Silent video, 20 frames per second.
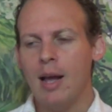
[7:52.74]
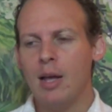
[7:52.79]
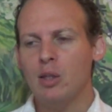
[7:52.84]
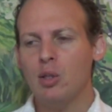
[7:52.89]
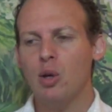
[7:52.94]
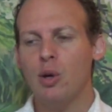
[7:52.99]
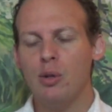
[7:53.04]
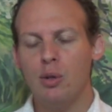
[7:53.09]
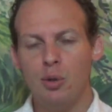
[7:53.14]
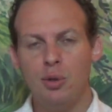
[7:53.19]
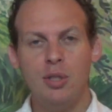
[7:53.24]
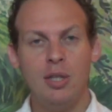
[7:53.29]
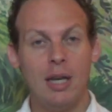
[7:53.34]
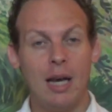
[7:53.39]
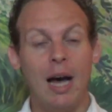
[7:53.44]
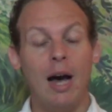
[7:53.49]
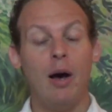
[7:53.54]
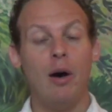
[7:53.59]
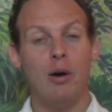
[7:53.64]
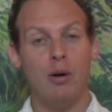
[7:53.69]
So you see
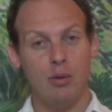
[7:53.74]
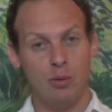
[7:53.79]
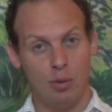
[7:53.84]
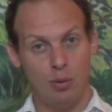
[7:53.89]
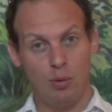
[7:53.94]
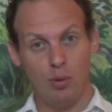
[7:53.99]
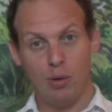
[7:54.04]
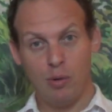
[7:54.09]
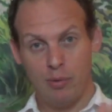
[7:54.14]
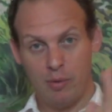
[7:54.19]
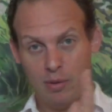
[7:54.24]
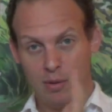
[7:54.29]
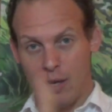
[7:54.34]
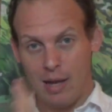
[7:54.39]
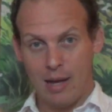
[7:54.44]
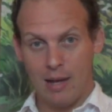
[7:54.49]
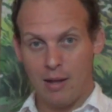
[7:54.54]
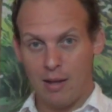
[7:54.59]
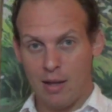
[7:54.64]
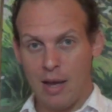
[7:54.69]
how to do
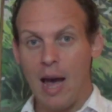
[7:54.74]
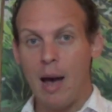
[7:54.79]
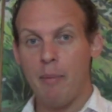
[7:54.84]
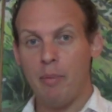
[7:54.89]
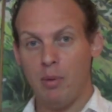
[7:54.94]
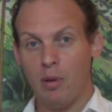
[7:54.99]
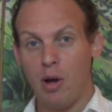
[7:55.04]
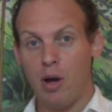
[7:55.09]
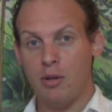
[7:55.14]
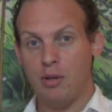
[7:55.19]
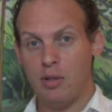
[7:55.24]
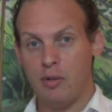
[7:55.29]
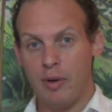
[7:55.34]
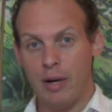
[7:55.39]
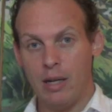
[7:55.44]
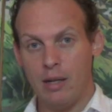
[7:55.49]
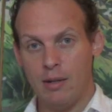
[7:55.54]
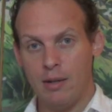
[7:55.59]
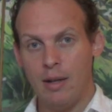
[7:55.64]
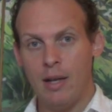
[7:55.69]
app launch,
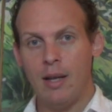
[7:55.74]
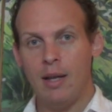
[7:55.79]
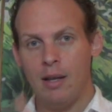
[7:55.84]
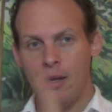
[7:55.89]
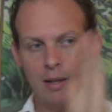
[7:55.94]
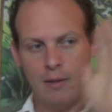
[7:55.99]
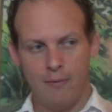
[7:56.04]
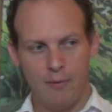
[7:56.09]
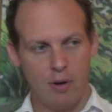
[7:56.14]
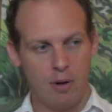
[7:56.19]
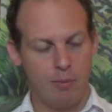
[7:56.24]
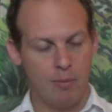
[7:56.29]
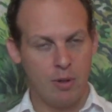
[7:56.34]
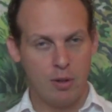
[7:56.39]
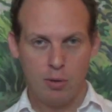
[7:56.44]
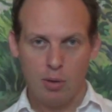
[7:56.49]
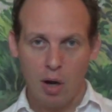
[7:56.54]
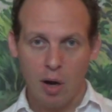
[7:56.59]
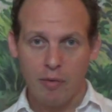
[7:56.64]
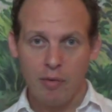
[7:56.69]
right? From the
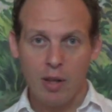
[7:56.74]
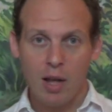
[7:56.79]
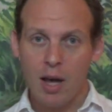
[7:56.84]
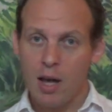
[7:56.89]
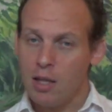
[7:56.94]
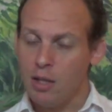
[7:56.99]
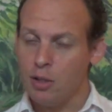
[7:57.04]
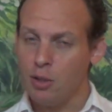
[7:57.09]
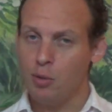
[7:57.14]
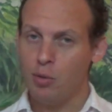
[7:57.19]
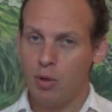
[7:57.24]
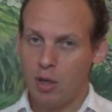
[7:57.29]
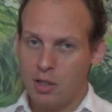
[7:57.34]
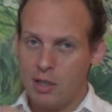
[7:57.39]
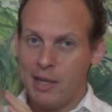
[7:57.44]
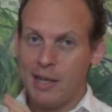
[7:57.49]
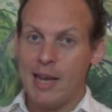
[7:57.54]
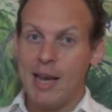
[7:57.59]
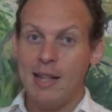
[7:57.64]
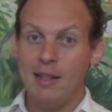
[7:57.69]
soft launch to a
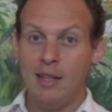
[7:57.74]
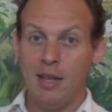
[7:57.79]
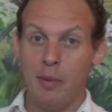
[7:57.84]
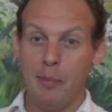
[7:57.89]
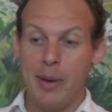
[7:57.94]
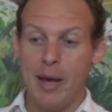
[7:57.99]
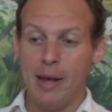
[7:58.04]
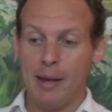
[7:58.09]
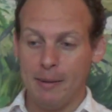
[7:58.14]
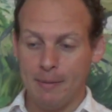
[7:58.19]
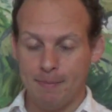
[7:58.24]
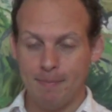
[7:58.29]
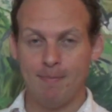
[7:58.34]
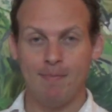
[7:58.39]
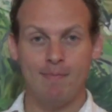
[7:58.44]
gigantic bang.